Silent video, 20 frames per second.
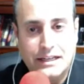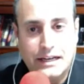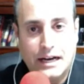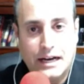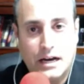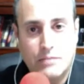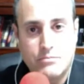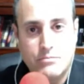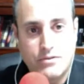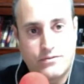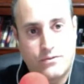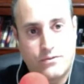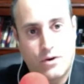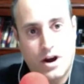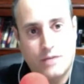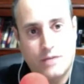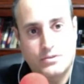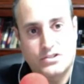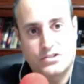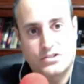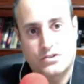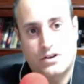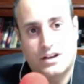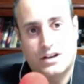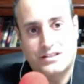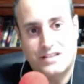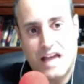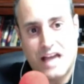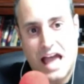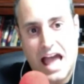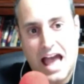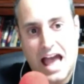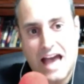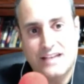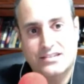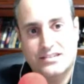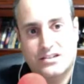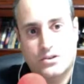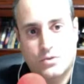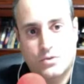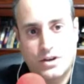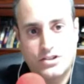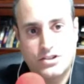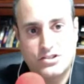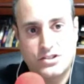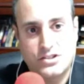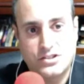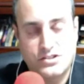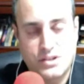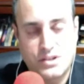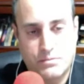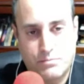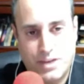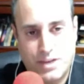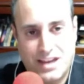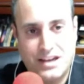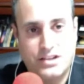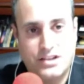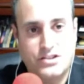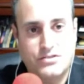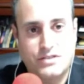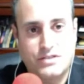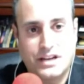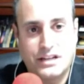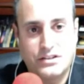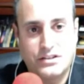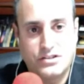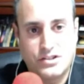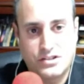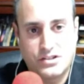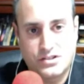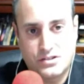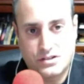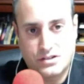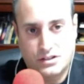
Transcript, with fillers: um, before I was taught to ask questions that penetrate just